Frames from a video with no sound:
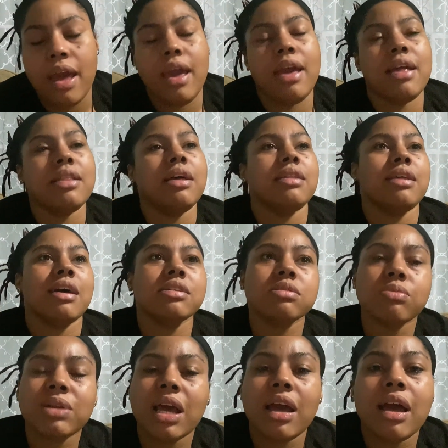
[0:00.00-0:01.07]
And then that's
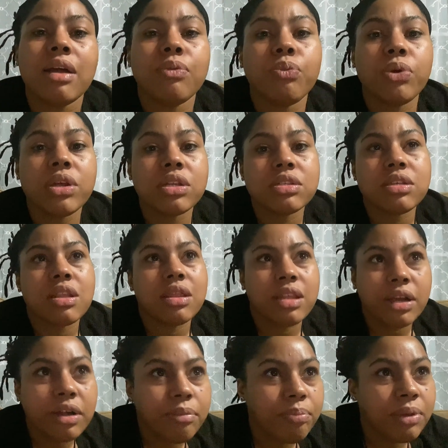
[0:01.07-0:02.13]
when I had went into
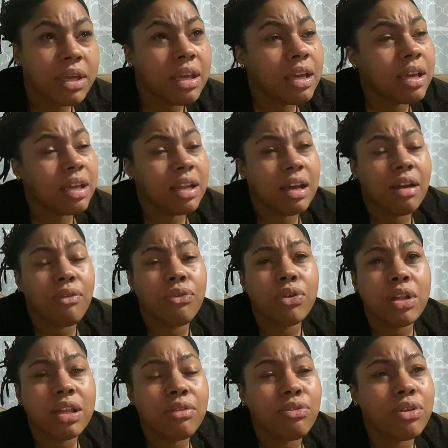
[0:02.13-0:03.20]
therapy, and I
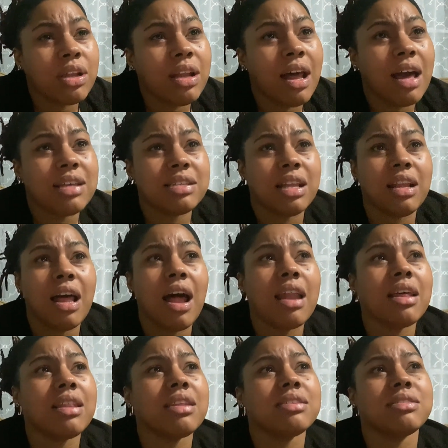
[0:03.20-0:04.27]
really realized a lot
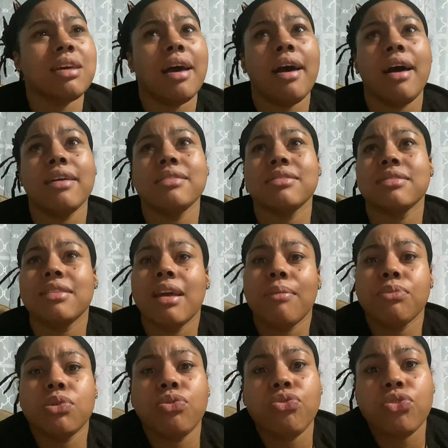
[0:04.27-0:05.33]
of this had
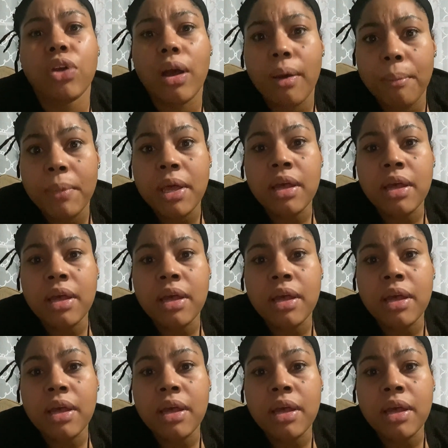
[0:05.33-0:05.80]
stemmed from